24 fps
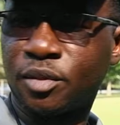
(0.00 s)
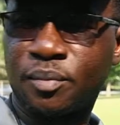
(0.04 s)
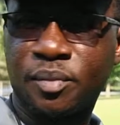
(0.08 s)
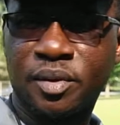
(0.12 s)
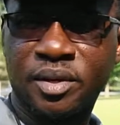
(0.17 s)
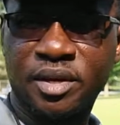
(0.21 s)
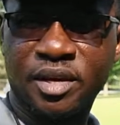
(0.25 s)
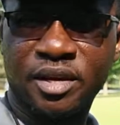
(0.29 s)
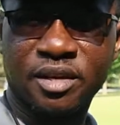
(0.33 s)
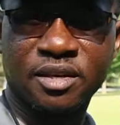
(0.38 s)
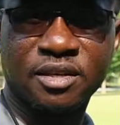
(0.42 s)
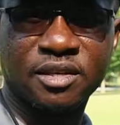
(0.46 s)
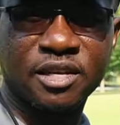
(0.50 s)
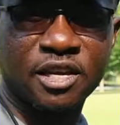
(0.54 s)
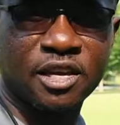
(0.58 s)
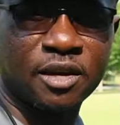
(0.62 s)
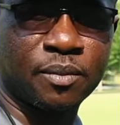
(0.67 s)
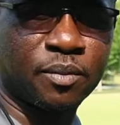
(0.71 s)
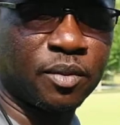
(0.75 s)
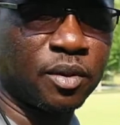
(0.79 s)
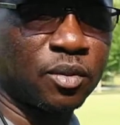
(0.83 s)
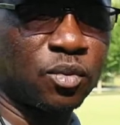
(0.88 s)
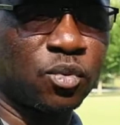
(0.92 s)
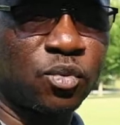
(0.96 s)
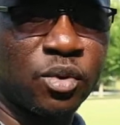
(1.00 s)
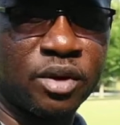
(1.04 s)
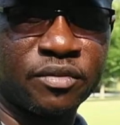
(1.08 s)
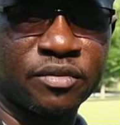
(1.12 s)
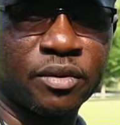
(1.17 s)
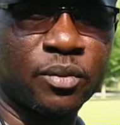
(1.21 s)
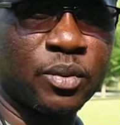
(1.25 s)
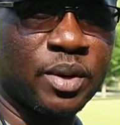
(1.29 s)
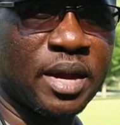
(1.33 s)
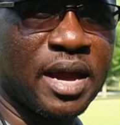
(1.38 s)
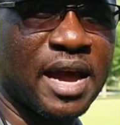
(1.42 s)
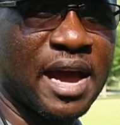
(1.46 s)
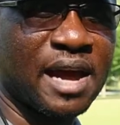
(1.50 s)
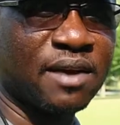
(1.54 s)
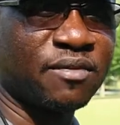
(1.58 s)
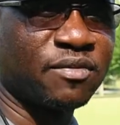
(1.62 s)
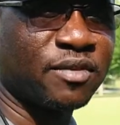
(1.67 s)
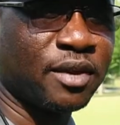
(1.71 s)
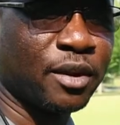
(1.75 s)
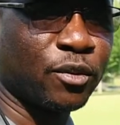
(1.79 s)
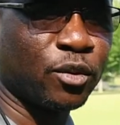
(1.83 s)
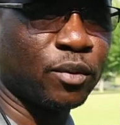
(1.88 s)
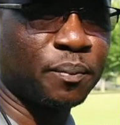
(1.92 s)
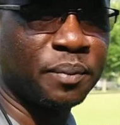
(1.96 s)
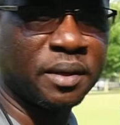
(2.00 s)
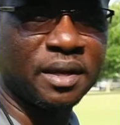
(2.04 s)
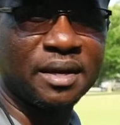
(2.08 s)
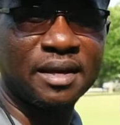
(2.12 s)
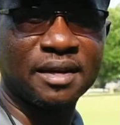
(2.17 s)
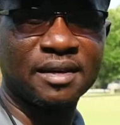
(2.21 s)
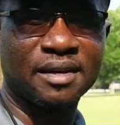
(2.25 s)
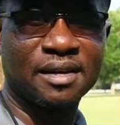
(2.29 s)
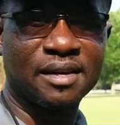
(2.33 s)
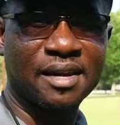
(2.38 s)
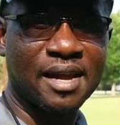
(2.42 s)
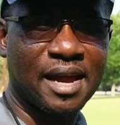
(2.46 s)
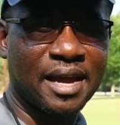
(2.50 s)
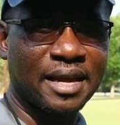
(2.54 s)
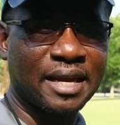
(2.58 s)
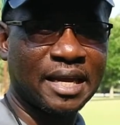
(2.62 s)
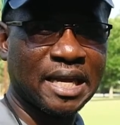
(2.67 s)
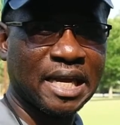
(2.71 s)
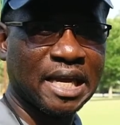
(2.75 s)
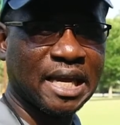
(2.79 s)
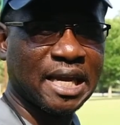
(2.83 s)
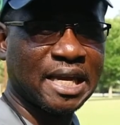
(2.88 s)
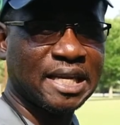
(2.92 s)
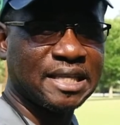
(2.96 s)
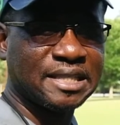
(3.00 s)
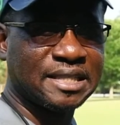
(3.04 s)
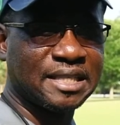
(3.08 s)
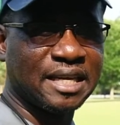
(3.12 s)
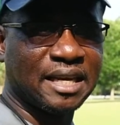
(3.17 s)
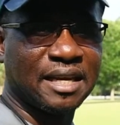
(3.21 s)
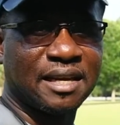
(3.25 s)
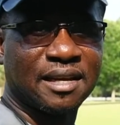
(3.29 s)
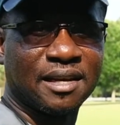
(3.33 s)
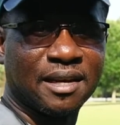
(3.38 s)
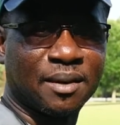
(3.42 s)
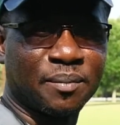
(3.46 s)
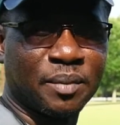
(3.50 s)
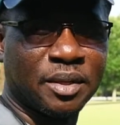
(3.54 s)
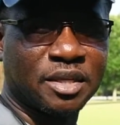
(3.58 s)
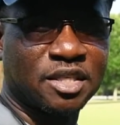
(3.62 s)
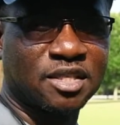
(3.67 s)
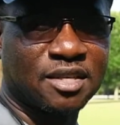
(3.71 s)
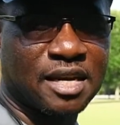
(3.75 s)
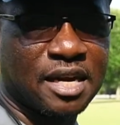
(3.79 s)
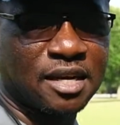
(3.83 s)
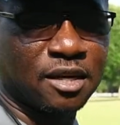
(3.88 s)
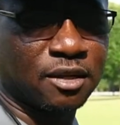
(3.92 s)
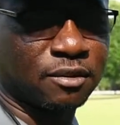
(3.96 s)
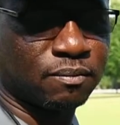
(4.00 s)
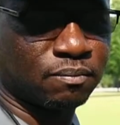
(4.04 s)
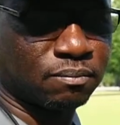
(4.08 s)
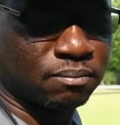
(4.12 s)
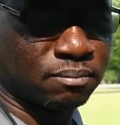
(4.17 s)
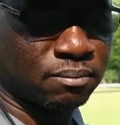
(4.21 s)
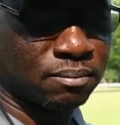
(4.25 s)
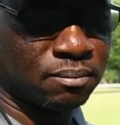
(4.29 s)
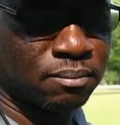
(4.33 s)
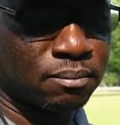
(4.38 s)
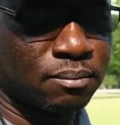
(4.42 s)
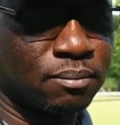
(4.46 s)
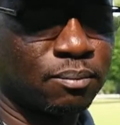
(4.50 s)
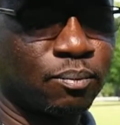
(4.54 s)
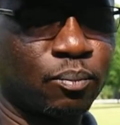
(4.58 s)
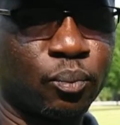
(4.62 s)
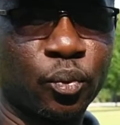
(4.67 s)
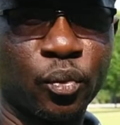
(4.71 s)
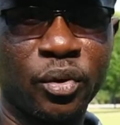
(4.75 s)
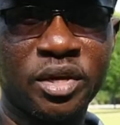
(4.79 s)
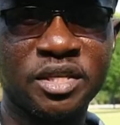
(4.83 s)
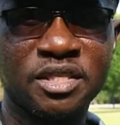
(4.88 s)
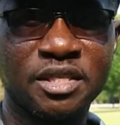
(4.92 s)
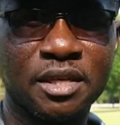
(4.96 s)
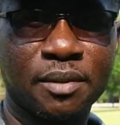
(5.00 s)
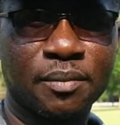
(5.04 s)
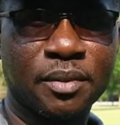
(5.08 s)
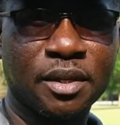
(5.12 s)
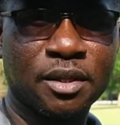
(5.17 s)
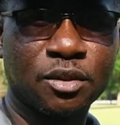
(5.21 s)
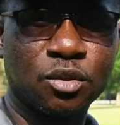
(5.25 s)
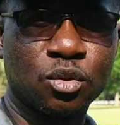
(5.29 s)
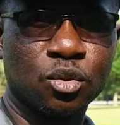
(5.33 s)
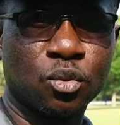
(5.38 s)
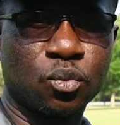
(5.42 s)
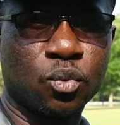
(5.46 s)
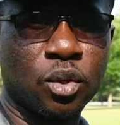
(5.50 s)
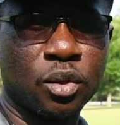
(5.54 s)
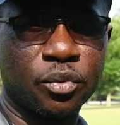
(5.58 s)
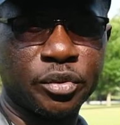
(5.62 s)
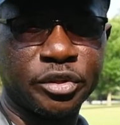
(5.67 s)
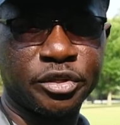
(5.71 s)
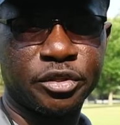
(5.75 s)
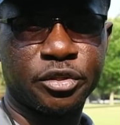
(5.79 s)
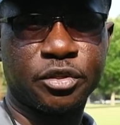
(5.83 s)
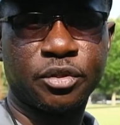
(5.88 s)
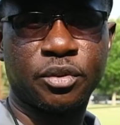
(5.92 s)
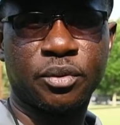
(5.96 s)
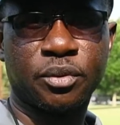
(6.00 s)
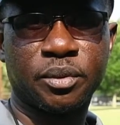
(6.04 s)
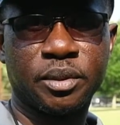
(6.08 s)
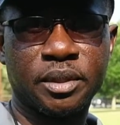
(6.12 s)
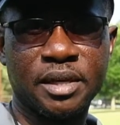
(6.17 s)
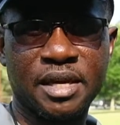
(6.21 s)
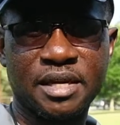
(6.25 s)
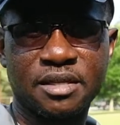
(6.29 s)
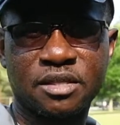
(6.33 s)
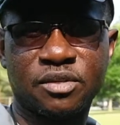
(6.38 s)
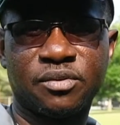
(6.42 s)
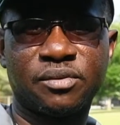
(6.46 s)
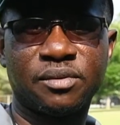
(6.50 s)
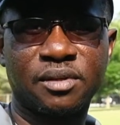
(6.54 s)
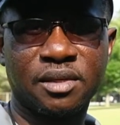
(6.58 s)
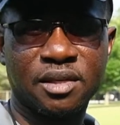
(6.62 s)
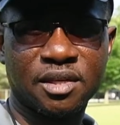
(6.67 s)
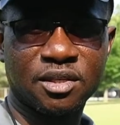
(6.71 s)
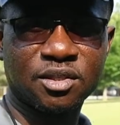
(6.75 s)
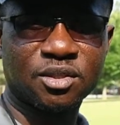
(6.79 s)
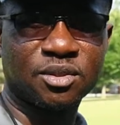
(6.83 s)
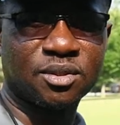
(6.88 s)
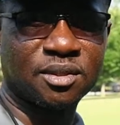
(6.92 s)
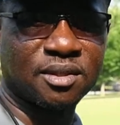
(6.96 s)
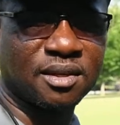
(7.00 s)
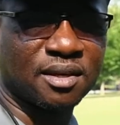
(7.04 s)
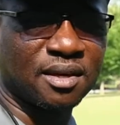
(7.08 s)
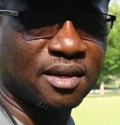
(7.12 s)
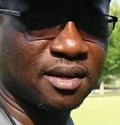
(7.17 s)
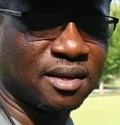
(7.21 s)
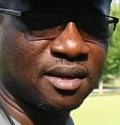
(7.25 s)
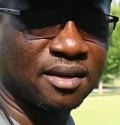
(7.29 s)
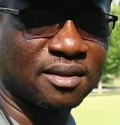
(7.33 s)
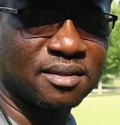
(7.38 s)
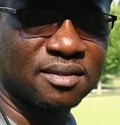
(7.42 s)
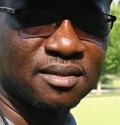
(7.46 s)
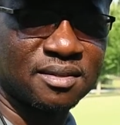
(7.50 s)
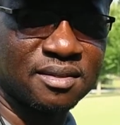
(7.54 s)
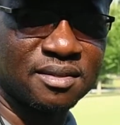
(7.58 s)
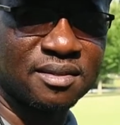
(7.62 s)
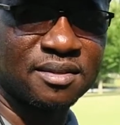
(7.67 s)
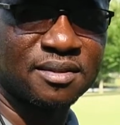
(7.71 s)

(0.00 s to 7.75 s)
here today, but whoever we have here will be kind of like taking them and trying to bridge them into what we're doing as it relates to the kids.